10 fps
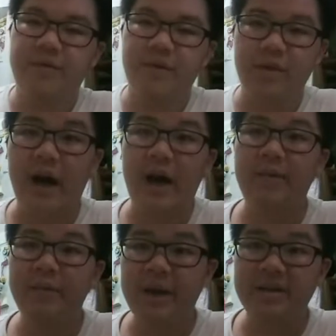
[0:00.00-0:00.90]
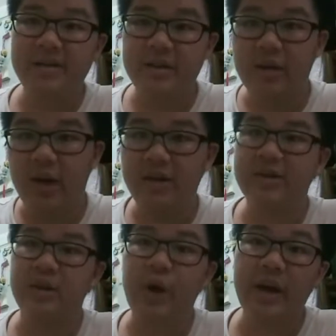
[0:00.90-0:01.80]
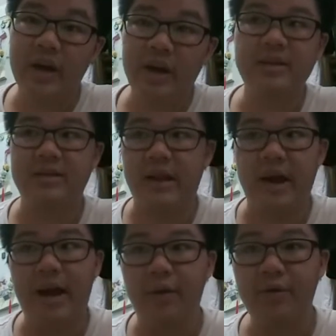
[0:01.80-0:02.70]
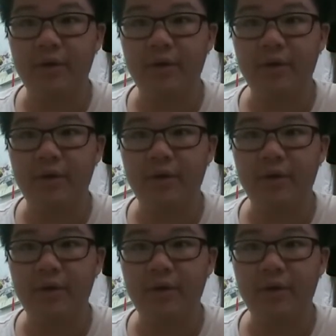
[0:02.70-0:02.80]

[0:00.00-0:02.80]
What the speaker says: that mace looks the way it is now,